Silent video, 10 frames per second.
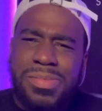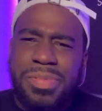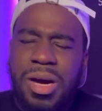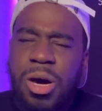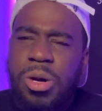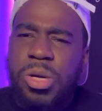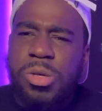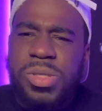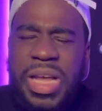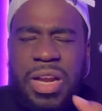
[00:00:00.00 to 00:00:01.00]
but all
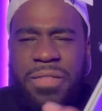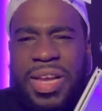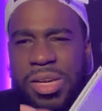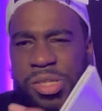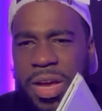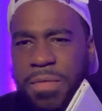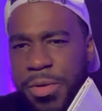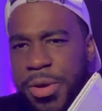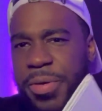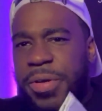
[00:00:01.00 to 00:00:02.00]
those negative accounts you have on
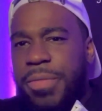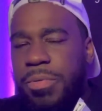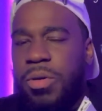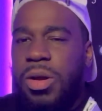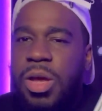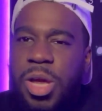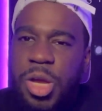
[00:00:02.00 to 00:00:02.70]
your credit report.